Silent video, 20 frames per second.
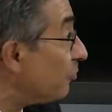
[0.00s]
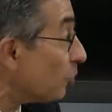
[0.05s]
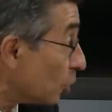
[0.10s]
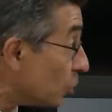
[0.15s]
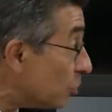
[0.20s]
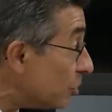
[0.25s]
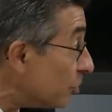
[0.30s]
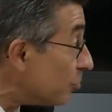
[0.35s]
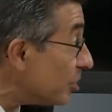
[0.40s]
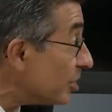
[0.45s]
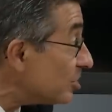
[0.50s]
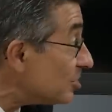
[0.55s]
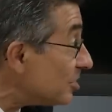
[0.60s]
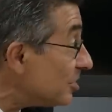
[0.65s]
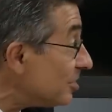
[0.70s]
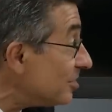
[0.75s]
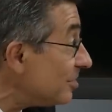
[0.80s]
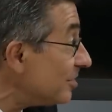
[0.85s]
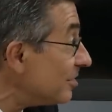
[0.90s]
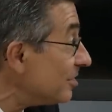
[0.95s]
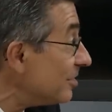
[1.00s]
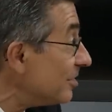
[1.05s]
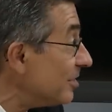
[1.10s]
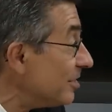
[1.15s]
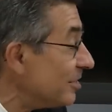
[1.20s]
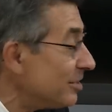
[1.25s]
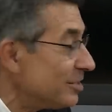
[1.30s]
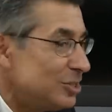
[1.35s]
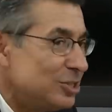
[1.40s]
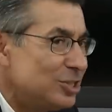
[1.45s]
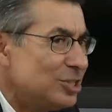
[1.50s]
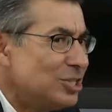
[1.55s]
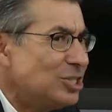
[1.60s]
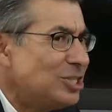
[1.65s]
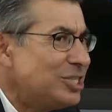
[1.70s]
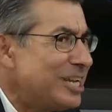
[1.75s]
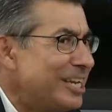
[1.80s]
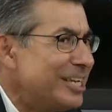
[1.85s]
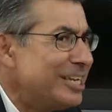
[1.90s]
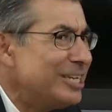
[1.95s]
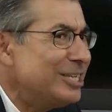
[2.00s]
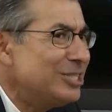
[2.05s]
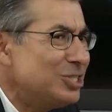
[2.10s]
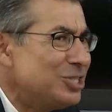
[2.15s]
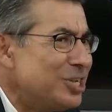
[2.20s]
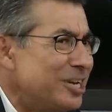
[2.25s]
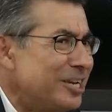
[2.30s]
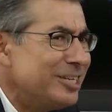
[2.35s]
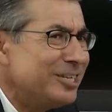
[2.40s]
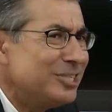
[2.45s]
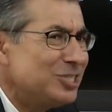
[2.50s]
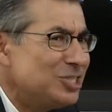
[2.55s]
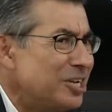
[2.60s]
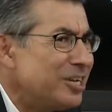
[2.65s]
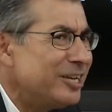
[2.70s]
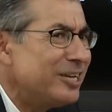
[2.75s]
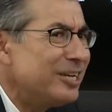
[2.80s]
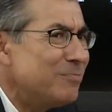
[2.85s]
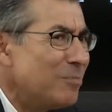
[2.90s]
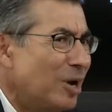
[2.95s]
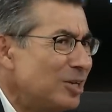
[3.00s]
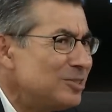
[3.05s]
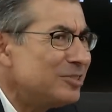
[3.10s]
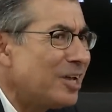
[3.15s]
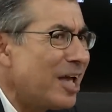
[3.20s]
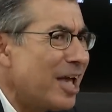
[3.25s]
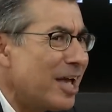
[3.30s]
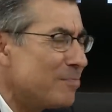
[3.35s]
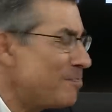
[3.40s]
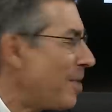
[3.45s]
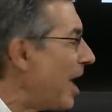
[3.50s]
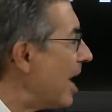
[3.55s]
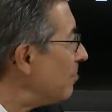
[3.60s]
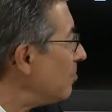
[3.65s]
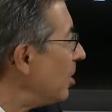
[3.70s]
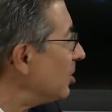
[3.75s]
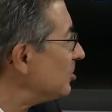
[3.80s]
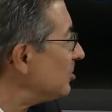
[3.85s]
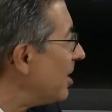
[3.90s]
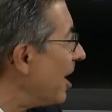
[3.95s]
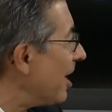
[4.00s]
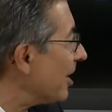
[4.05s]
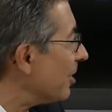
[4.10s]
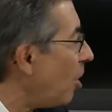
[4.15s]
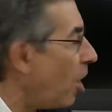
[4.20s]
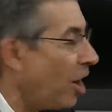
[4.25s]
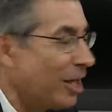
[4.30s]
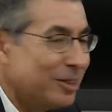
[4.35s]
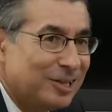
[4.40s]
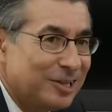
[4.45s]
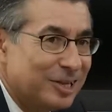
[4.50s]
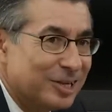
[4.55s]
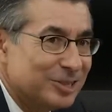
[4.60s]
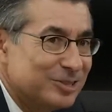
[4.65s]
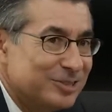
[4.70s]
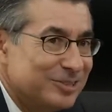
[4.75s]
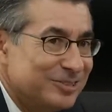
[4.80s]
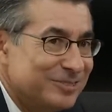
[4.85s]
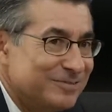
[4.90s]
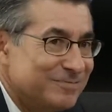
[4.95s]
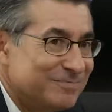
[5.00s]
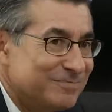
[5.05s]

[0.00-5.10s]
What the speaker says: for a good reason, shitty Mustang, bad Mustang on the list.